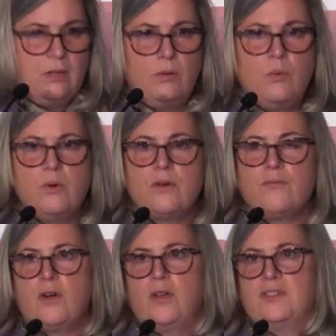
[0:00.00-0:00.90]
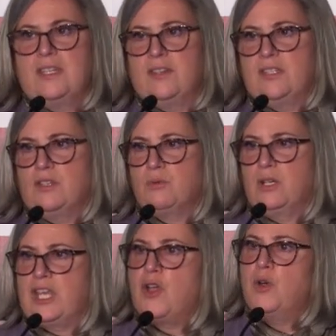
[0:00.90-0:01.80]
in order for OCLC to
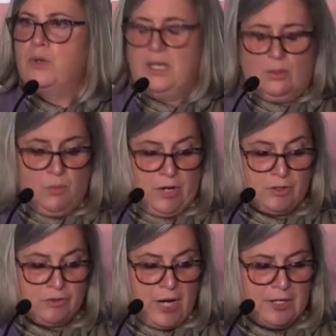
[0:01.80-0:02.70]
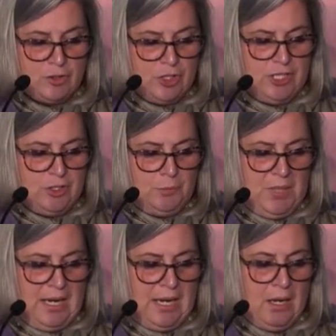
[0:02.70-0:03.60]
really hone in on what our strategy should
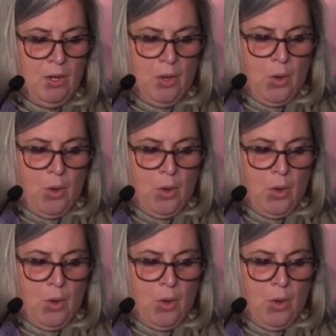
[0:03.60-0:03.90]
be,